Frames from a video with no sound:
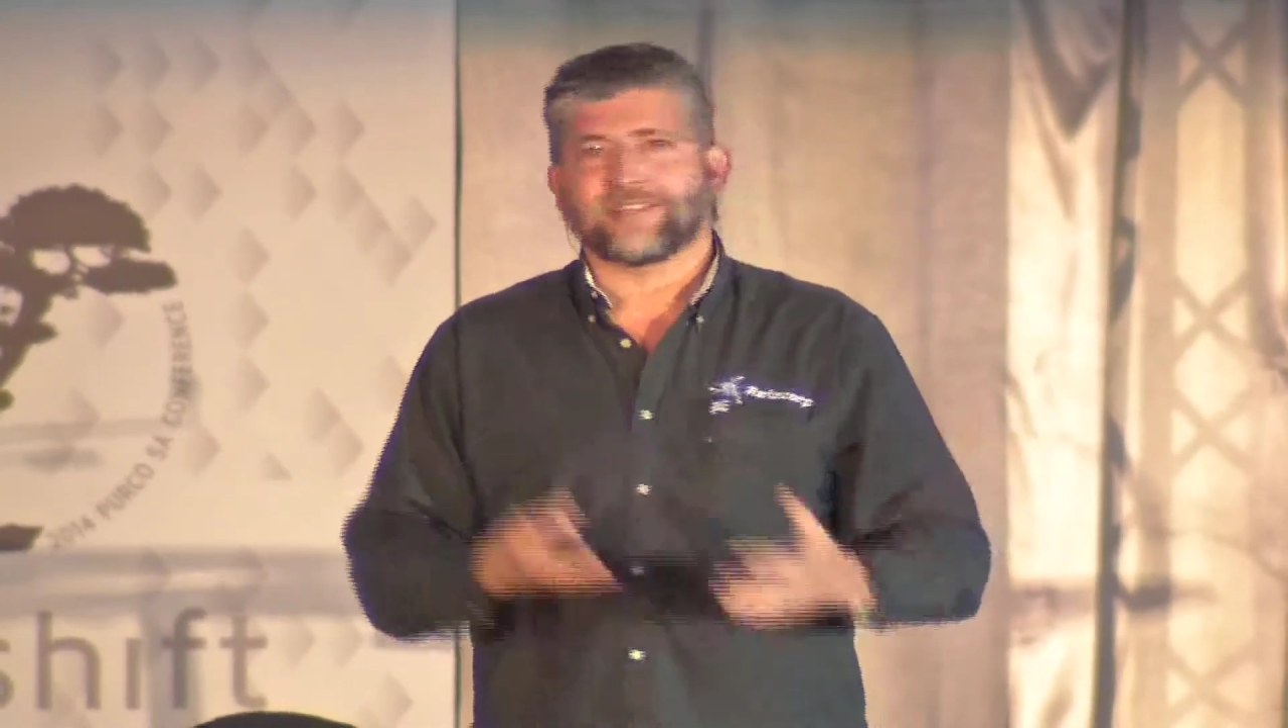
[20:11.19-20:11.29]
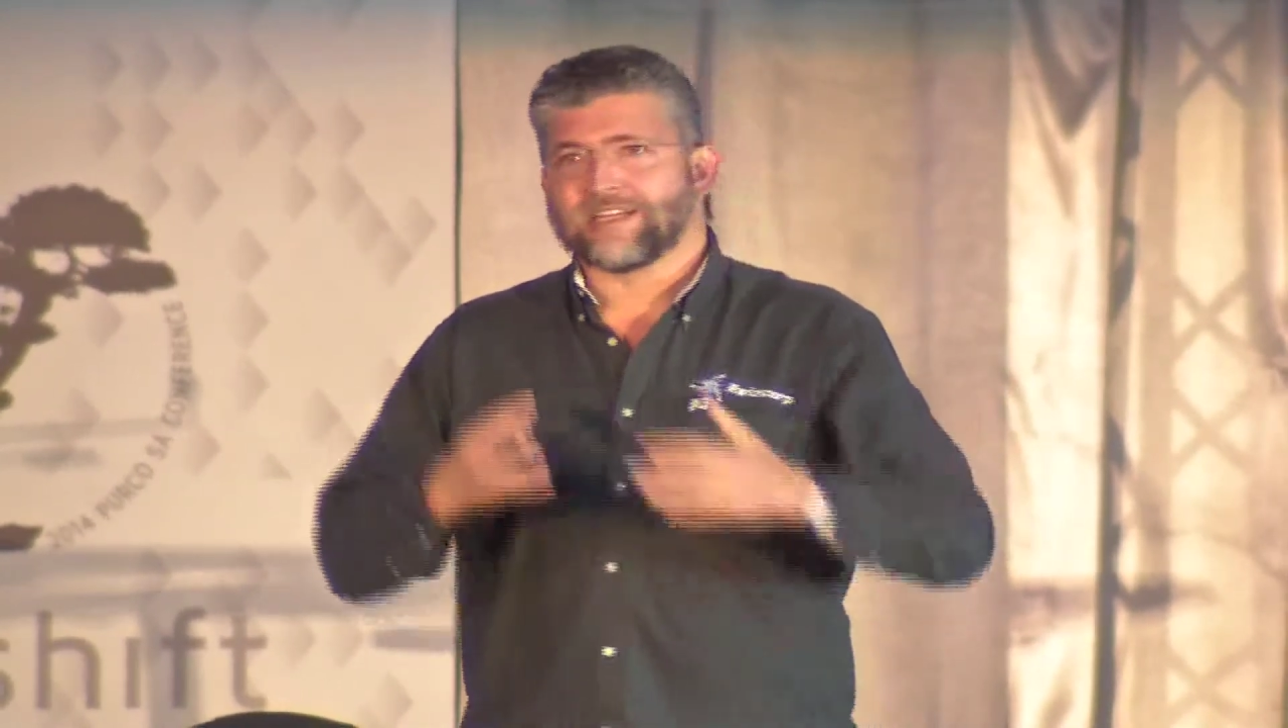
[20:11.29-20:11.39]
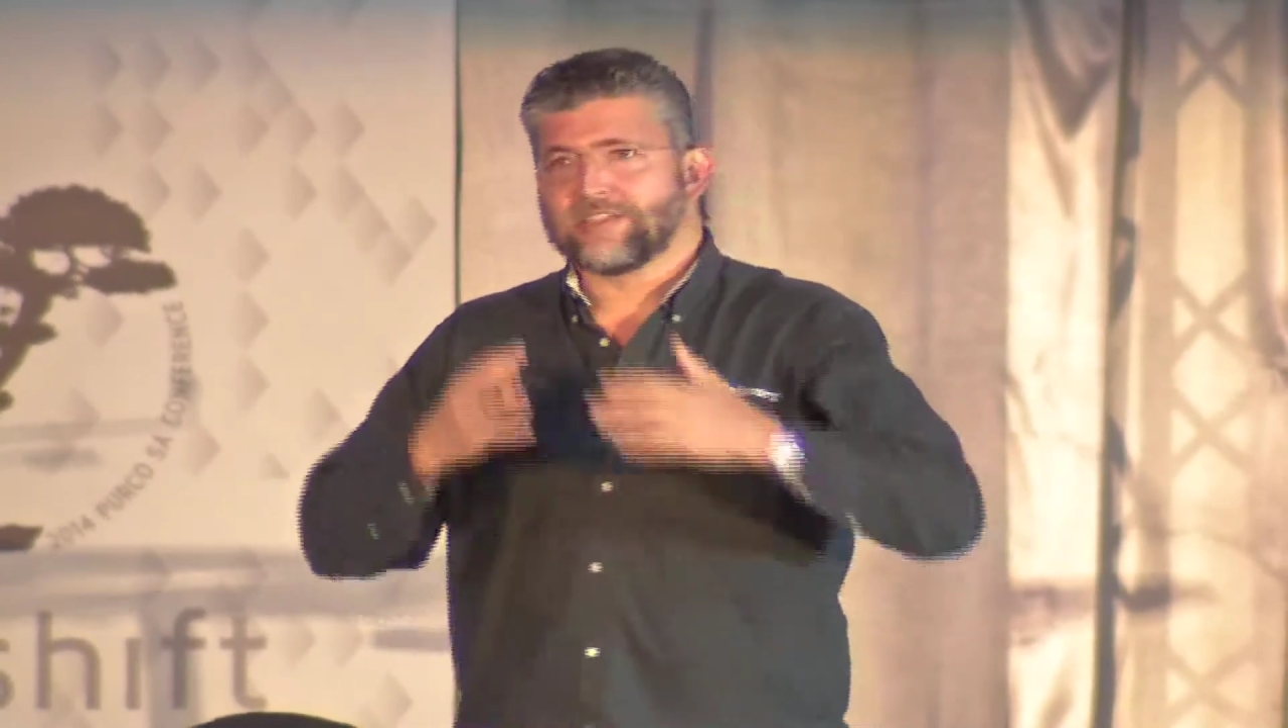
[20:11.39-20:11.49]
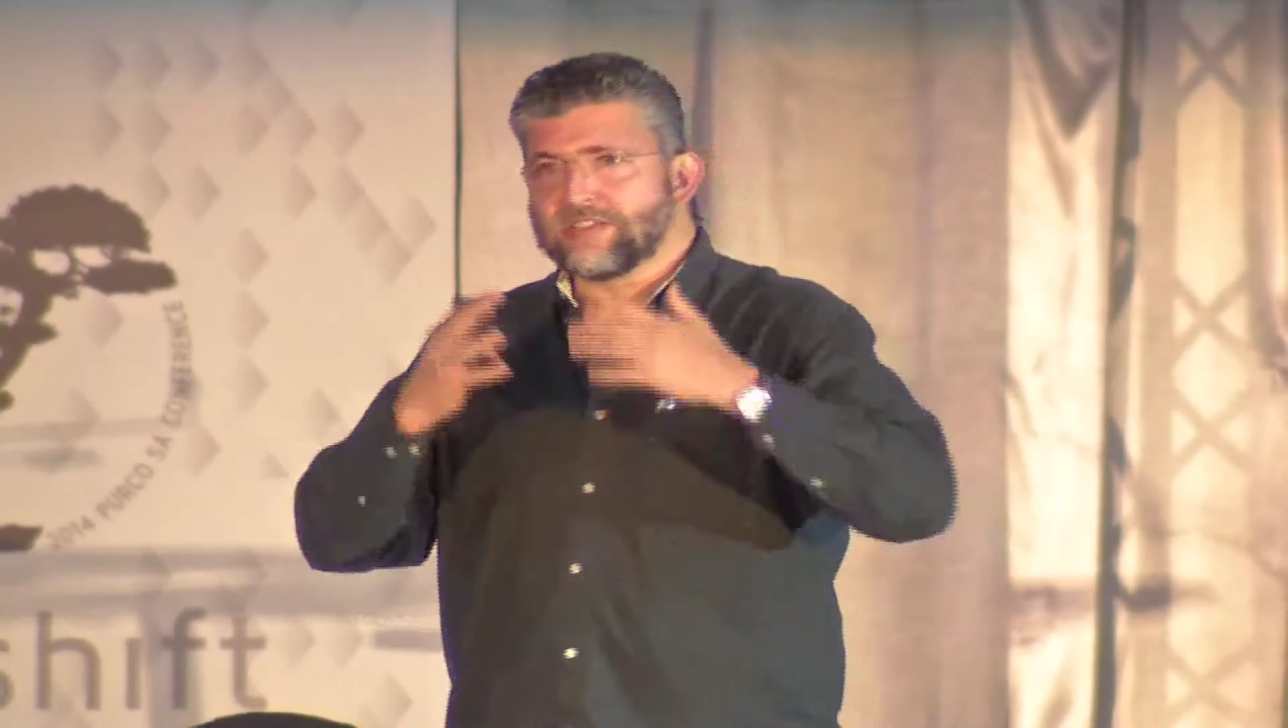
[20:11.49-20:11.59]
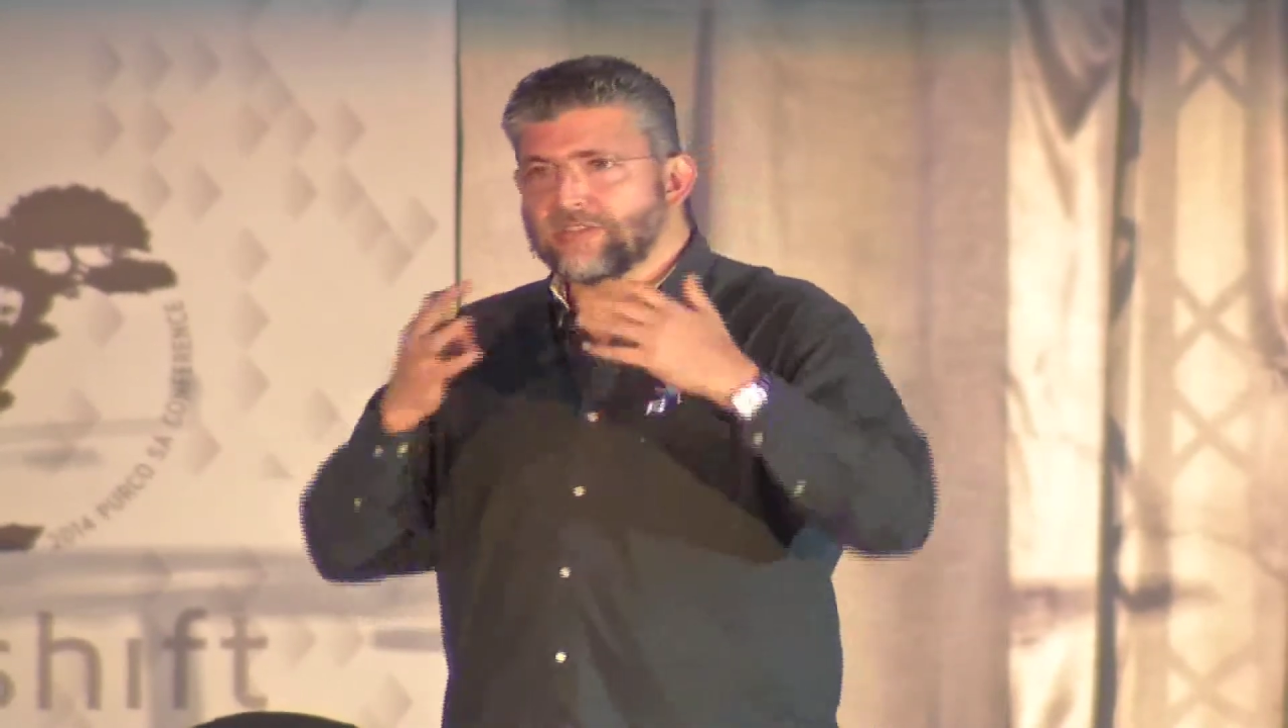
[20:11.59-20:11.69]

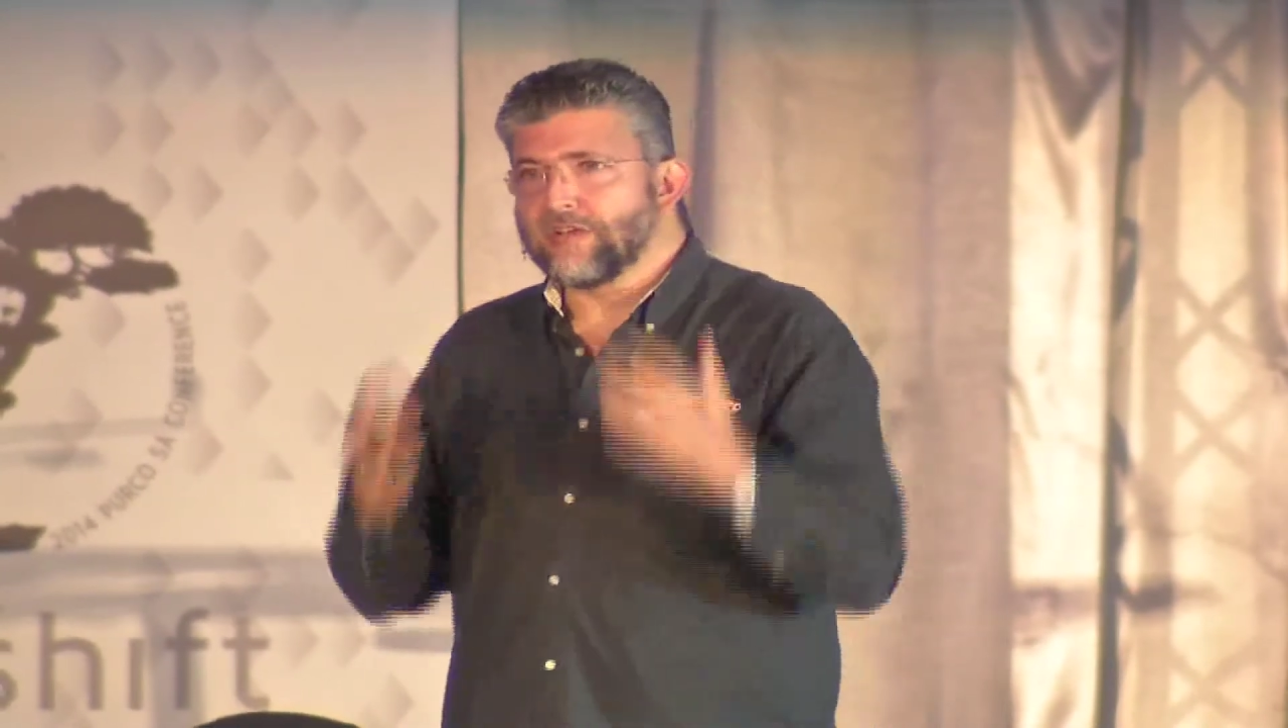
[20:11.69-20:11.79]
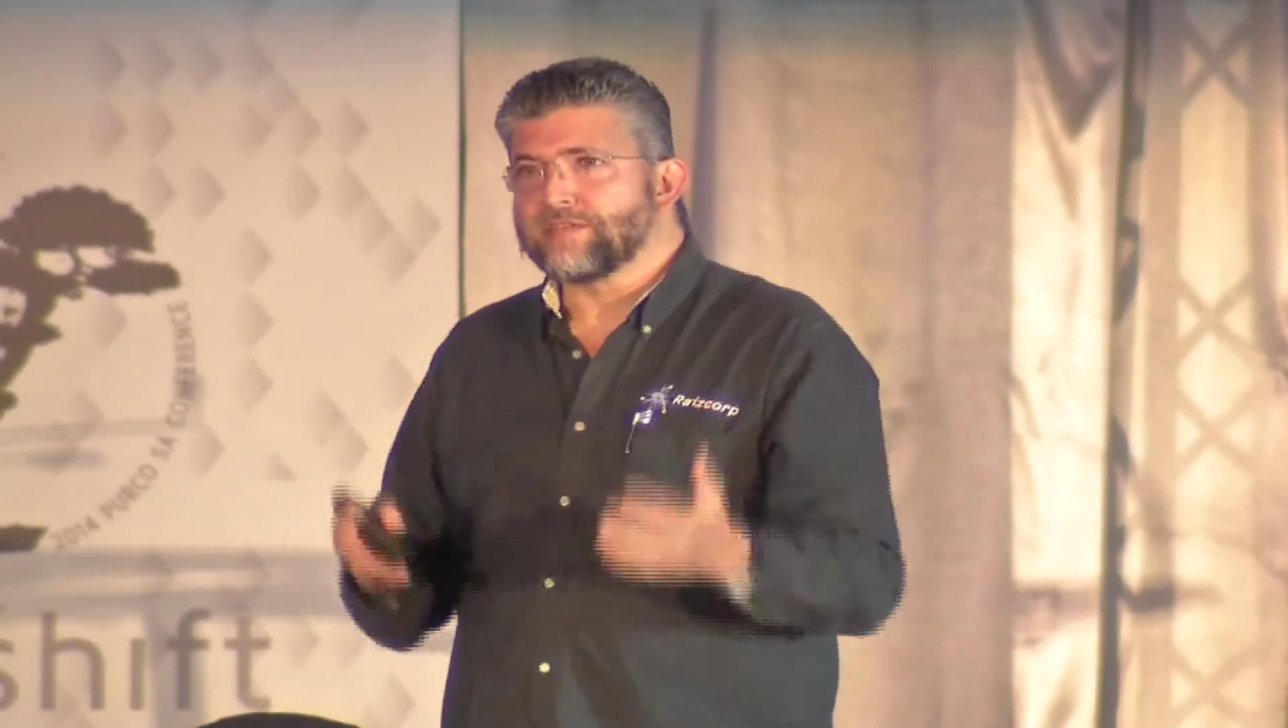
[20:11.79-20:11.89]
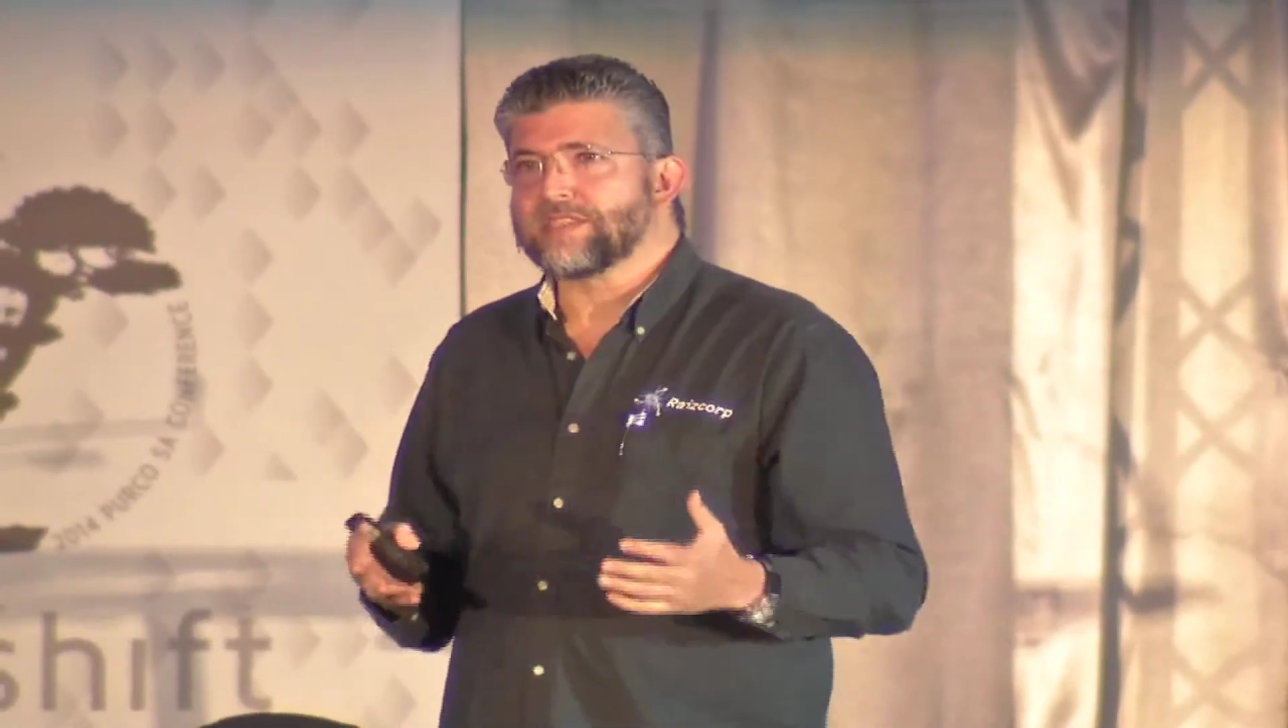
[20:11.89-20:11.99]
they deserve